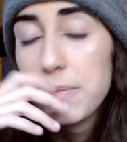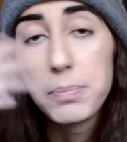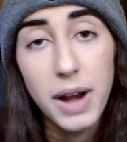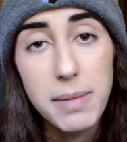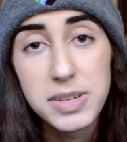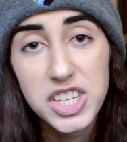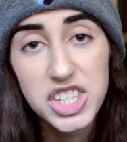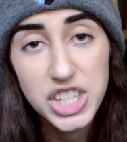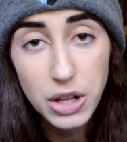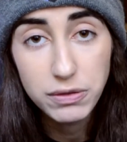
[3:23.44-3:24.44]
but I'm
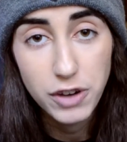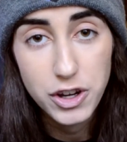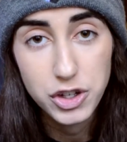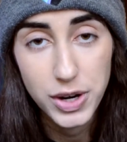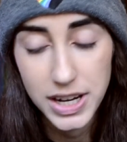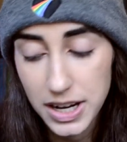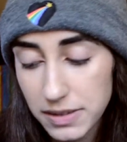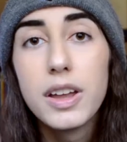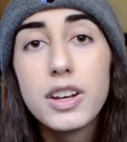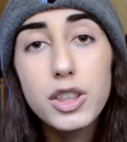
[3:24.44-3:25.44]
still frustrated.
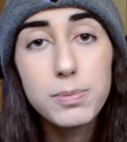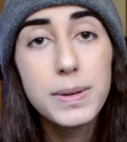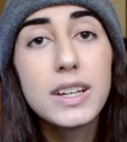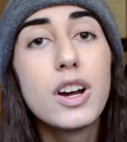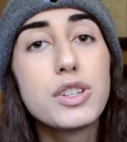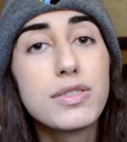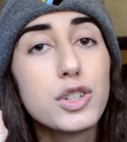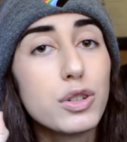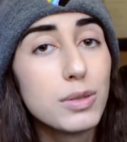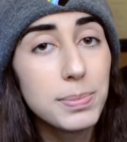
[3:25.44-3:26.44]
Another big
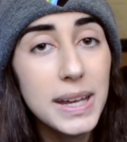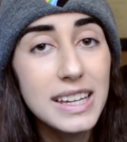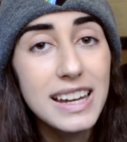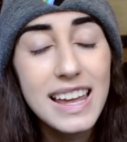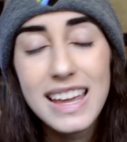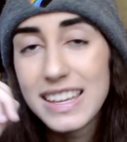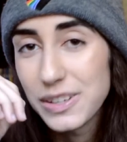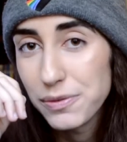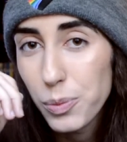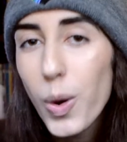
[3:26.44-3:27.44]
controversial debate is
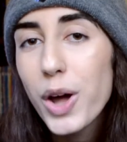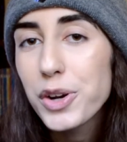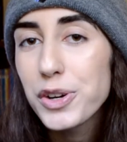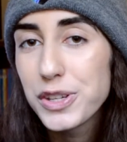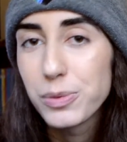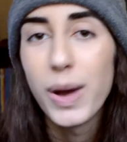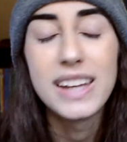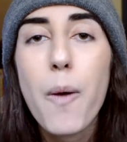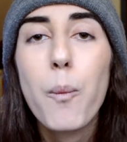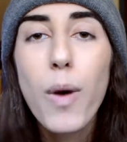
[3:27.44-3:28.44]
if water is
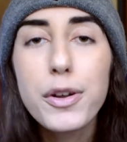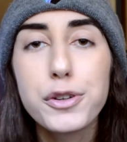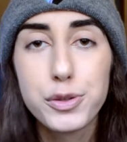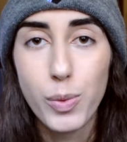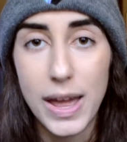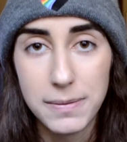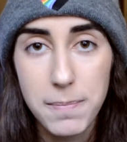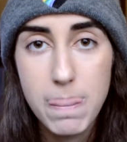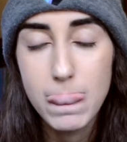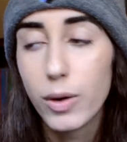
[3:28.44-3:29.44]
wet. Water's wet,
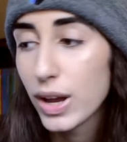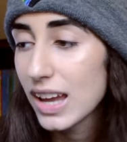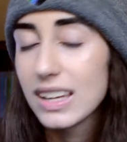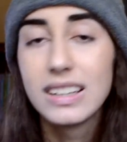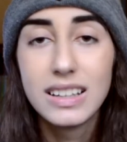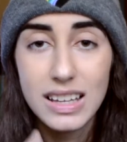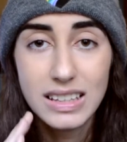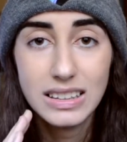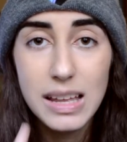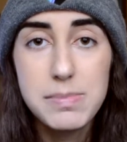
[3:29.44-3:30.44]
okay?
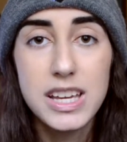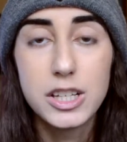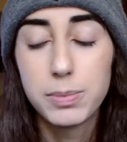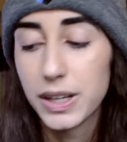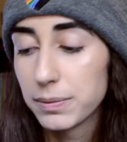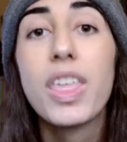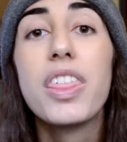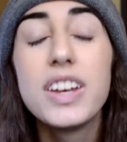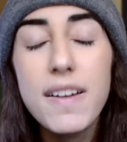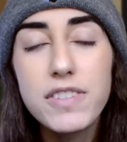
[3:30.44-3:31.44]
Let me explain.
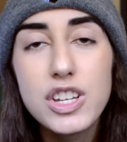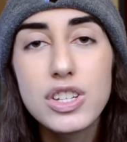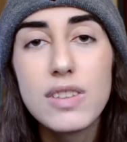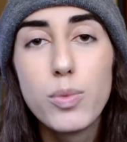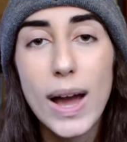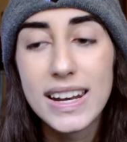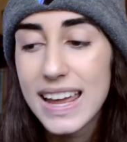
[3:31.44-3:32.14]
The definition of wet